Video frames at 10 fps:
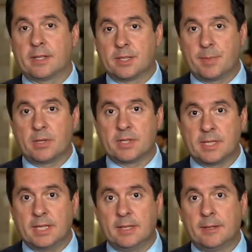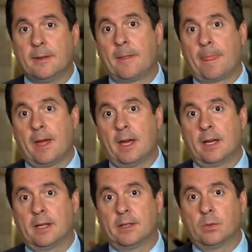conspiracy.
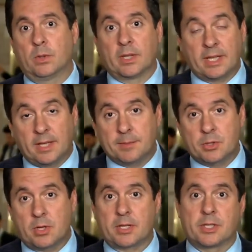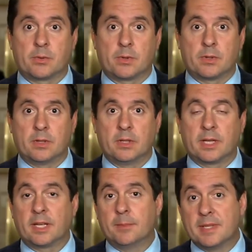We're looking at obstruction. We're
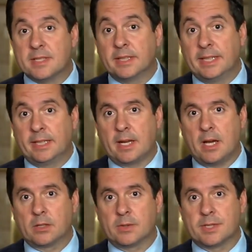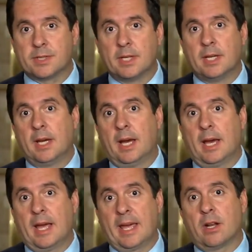looking at misleading Congress.
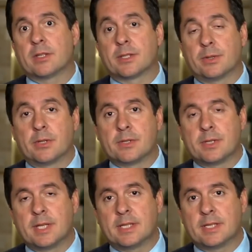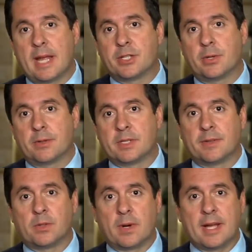And also there's the statute and
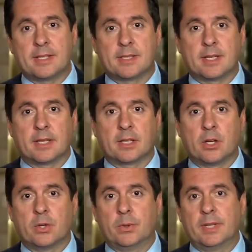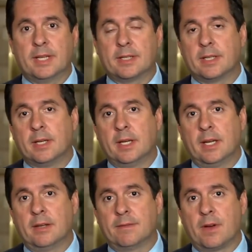civil rights code that
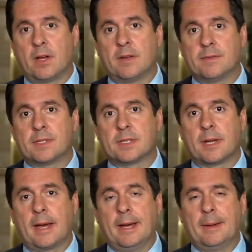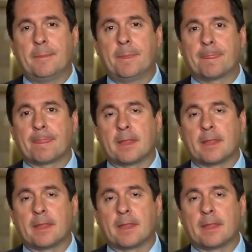involves, I